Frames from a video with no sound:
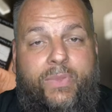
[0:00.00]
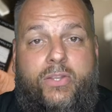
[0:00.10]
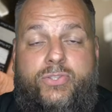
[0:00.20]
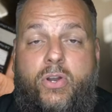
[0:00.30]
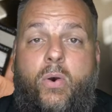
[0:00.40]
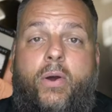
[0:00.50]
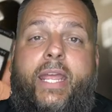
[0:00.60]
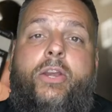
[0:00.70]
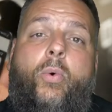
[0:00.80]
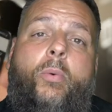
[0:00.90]
So on
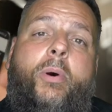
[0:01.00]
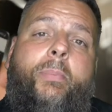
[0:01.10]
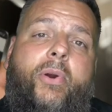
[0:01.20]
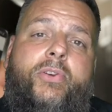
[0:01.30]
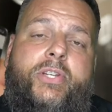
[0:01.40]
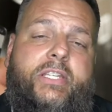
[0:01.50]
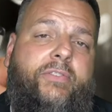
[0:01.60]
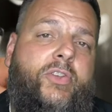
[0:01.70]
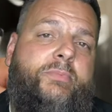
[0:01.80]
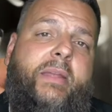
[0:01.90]
a normal purchase,
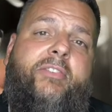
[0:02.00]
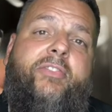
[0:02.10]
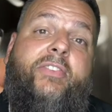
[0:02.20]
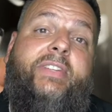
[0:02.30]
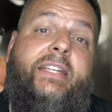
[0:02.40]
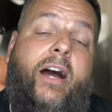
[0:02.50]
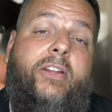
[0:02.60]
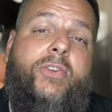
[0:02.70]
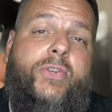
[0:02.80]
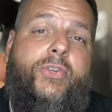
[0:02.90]
if you spend
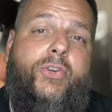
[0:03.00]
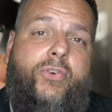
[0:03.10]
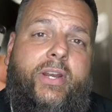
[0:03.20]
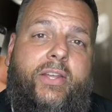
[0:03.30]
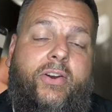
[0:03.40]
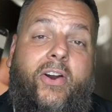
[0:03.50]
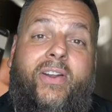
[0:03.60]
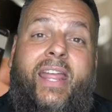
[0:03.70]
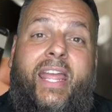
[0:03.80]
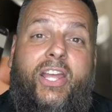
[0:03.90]
$50 on your credit card,